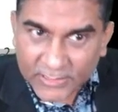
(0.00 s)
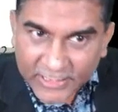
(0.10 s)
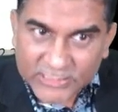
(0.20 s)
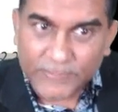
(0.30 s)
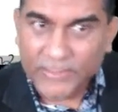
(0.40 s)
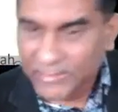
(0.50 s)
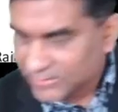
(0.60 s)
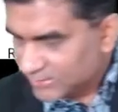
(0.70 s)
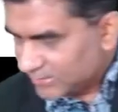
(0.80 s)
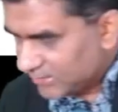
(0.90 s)
The
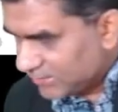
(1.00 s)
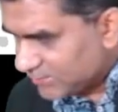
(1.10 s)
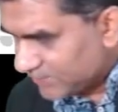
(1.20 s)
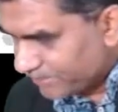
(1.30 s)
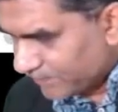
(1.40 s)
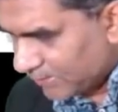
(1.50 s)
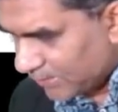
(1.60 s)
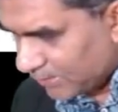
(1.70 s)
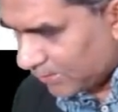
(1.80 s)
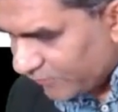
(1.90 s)
explanation is
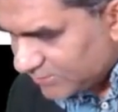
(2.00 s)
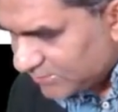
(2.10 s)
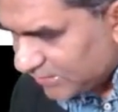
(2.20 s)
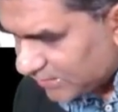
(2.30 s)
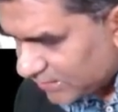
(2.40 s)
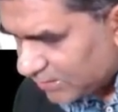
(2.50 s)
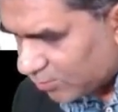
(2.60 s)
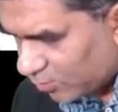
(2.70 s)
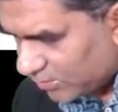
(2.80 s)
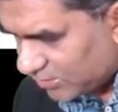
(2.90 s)
physical
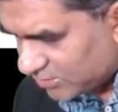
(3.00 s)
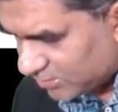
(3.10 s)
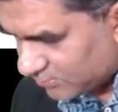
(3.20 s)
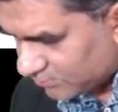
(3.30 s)
condition.